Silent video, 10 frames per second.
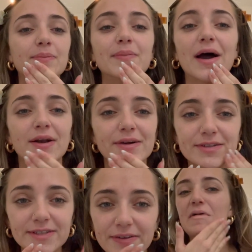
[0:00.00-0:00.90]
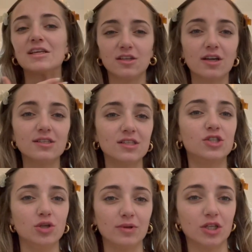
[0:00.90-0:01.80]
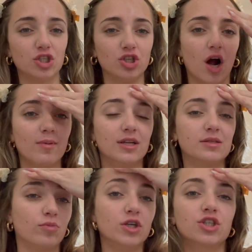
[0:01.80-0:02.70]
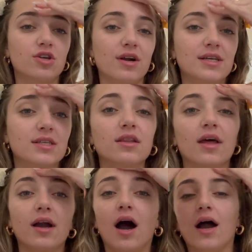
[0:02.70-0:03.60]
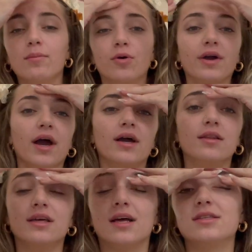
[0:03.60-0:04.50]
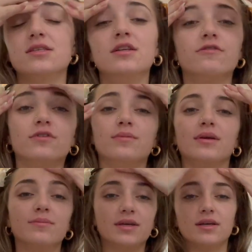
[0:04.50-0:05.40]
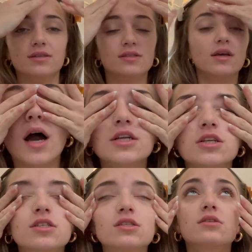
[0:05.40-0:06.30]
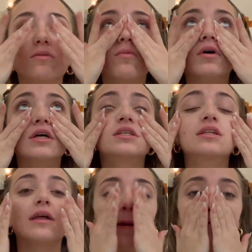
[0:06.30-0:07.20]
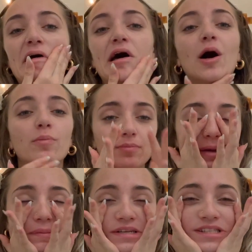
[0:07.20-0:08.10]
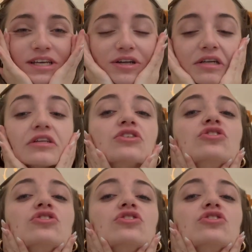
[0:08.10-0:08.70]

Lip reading: matters. As long as it's doing its job and it's moisturizing, like, I'm okay. Like, that's enough for me because I just want it to like help make my skin not as